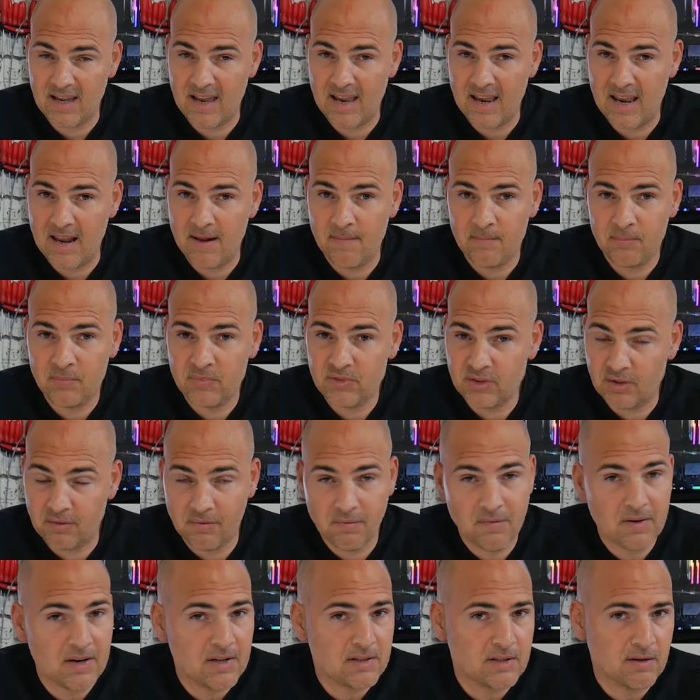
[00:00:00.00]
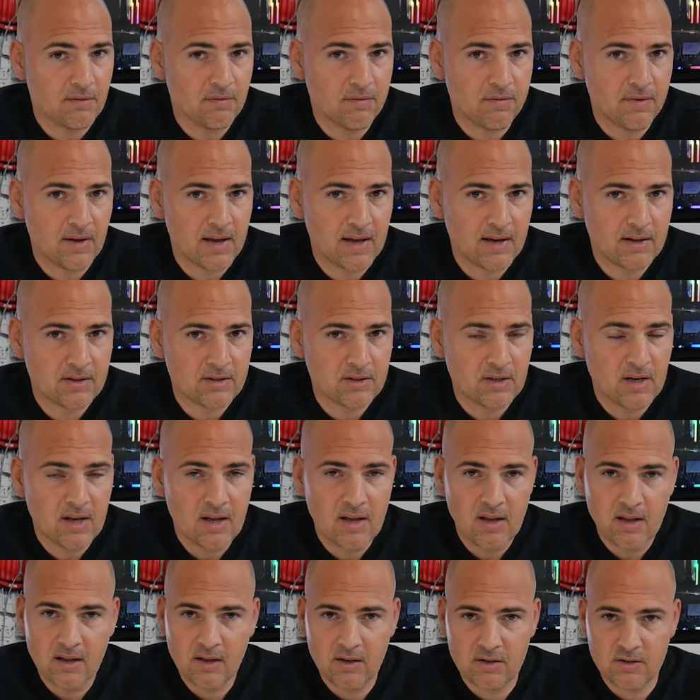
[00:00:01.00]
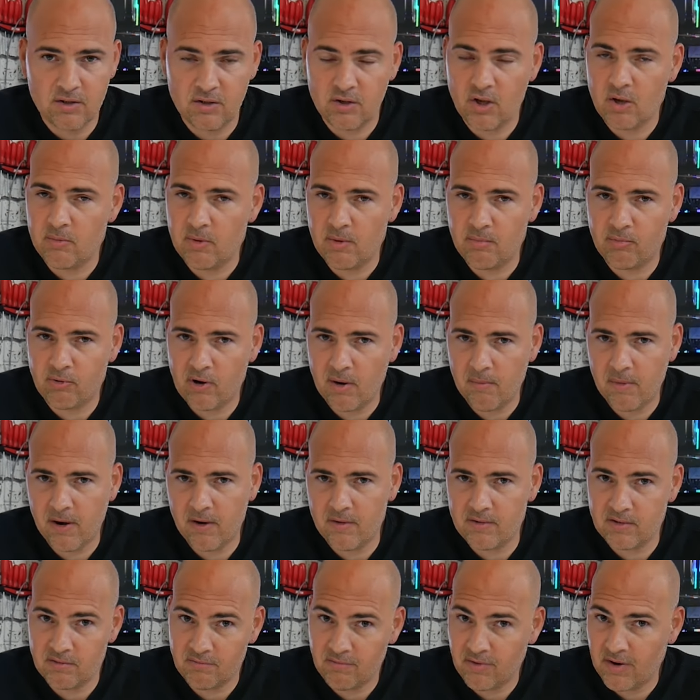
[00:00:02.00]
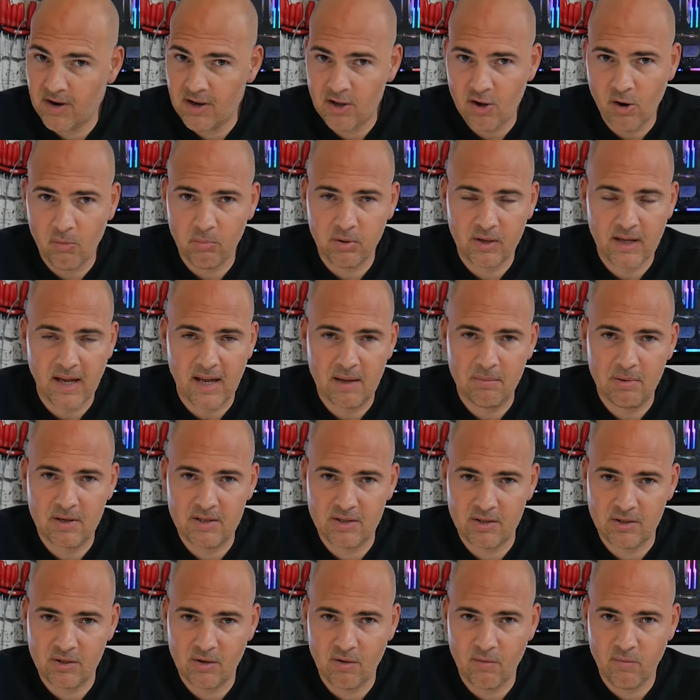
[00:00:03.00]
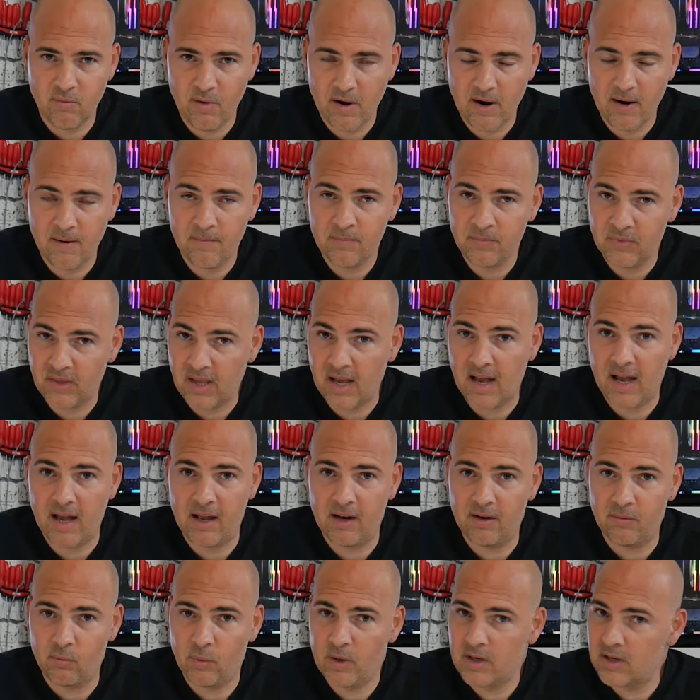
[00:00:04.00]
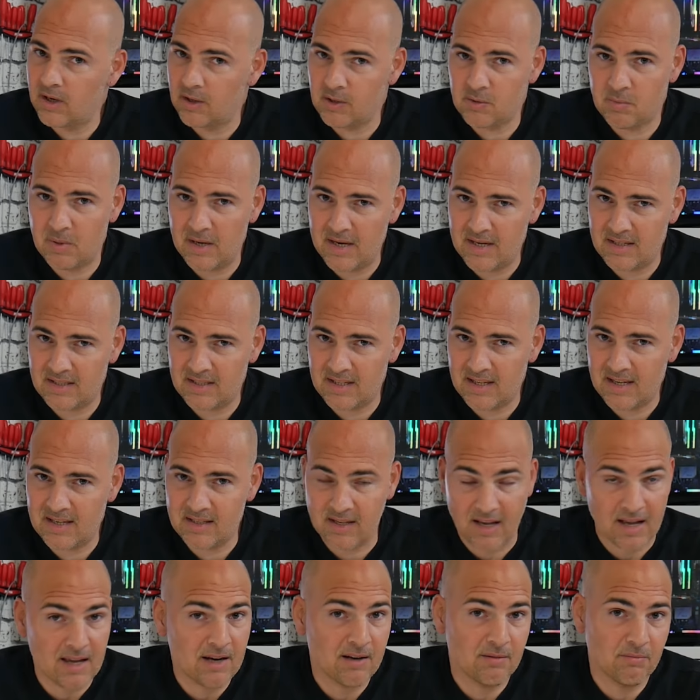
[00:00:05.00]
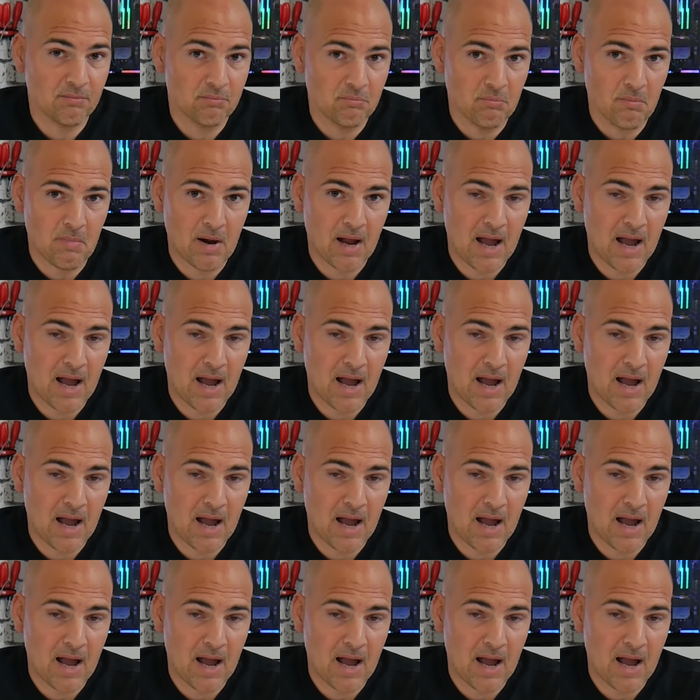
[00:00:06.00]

a definitive fix because Adobe Premiere is a very complicated piece of software and Windows PCs and